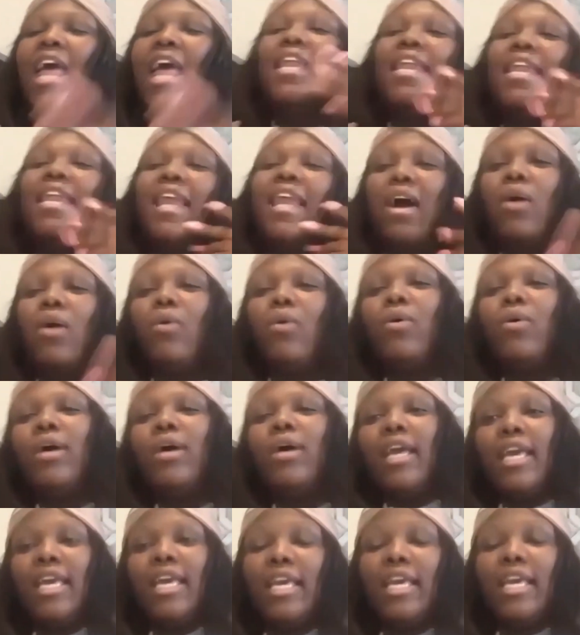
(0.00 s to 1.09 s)
Now,
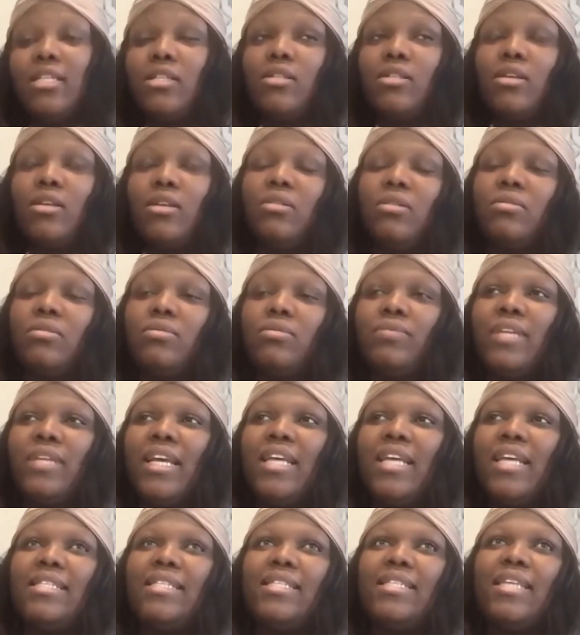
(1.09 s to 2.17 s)
Esau,
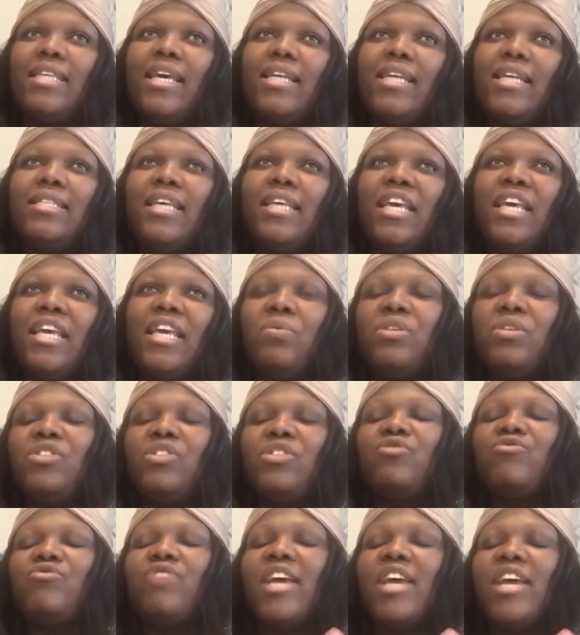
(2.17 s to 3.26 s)
it says he
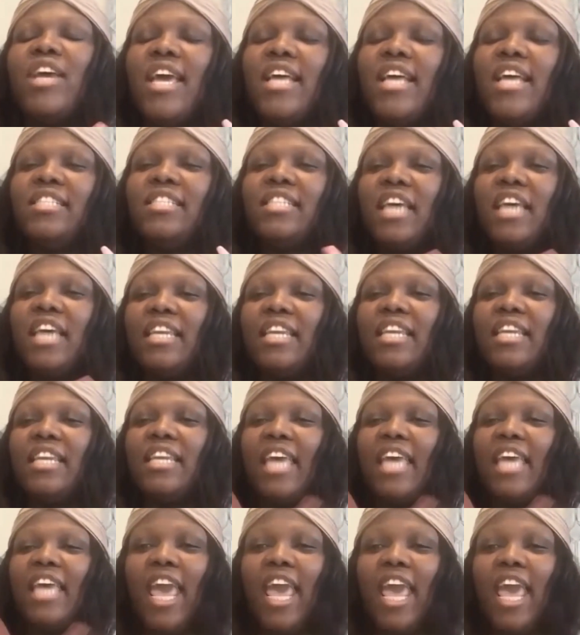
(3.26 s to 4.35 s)
was red and
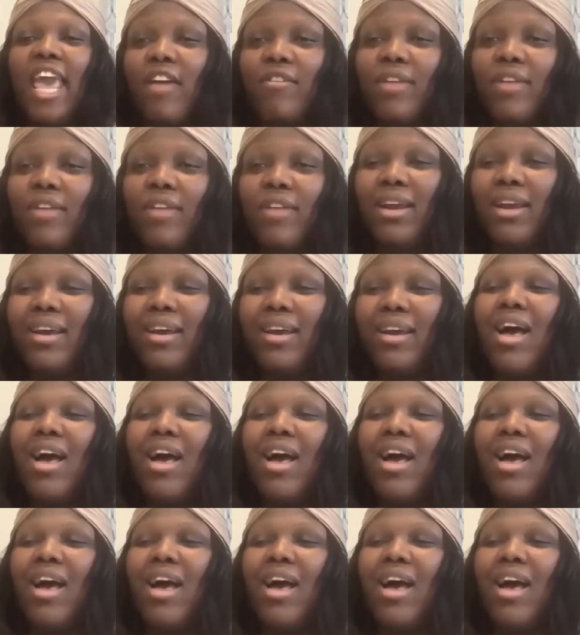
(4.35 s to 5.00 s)
hairy,